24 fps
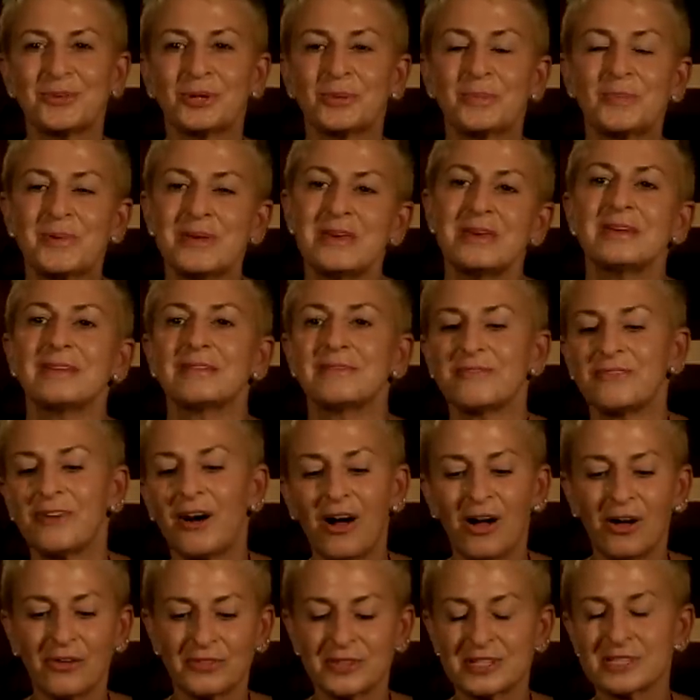could be
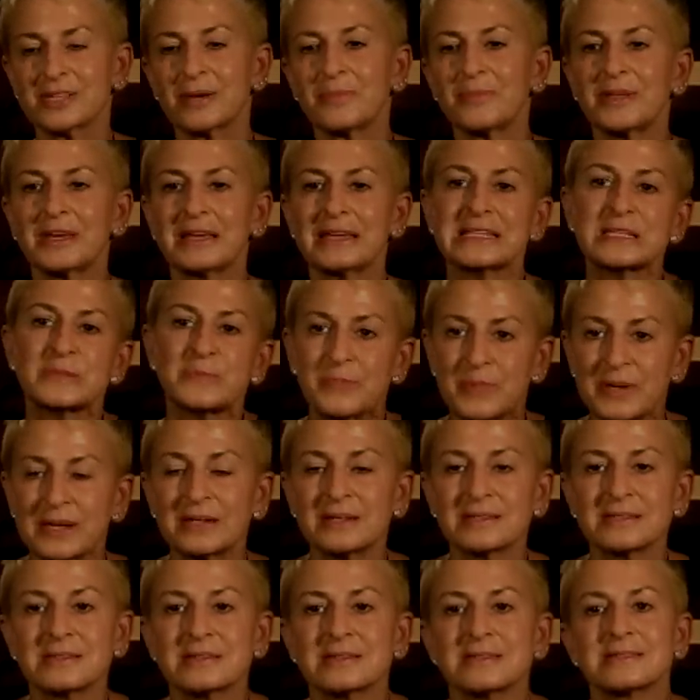involved in something as big
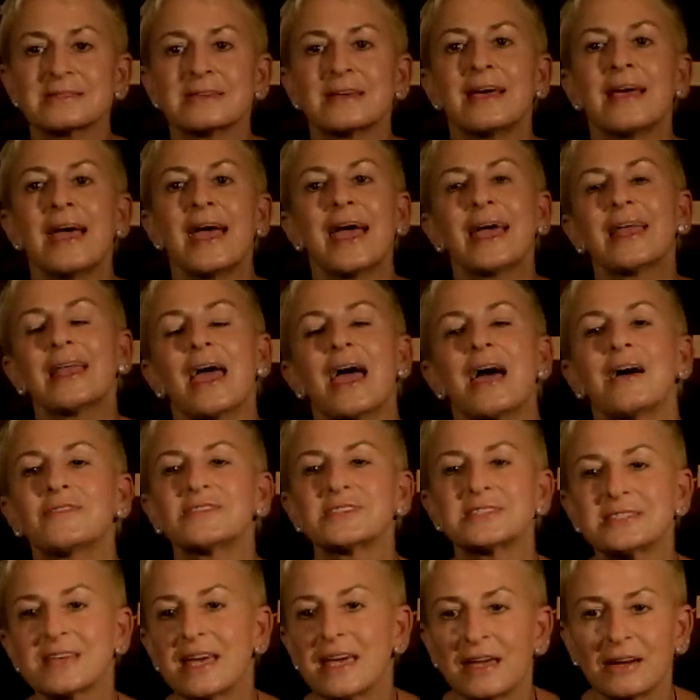as this and have a
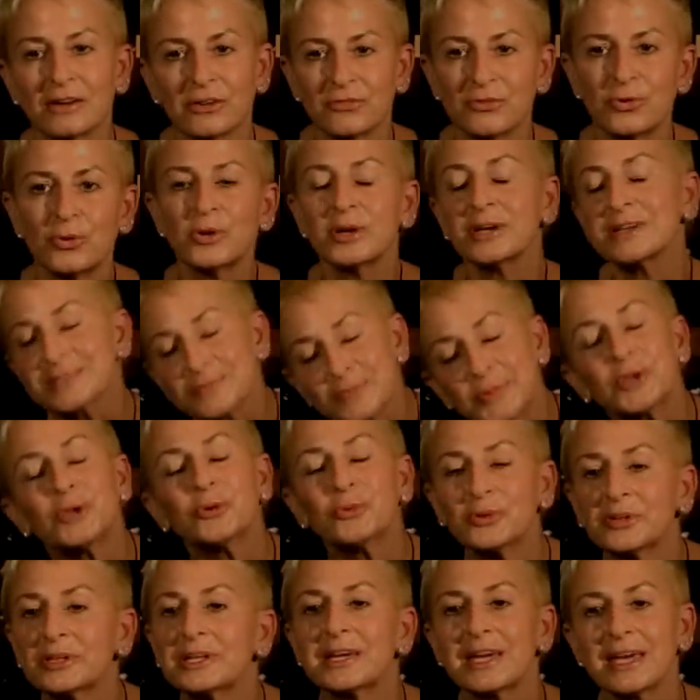say and a voice, but you
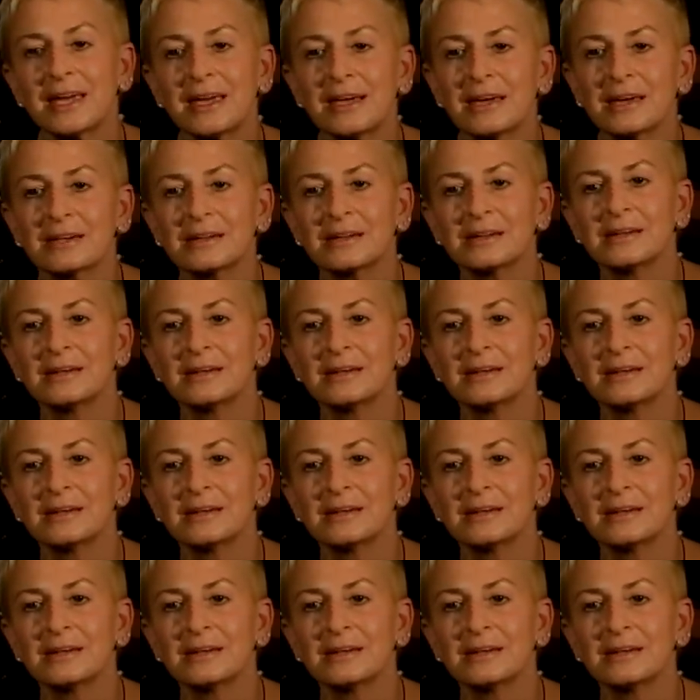really can.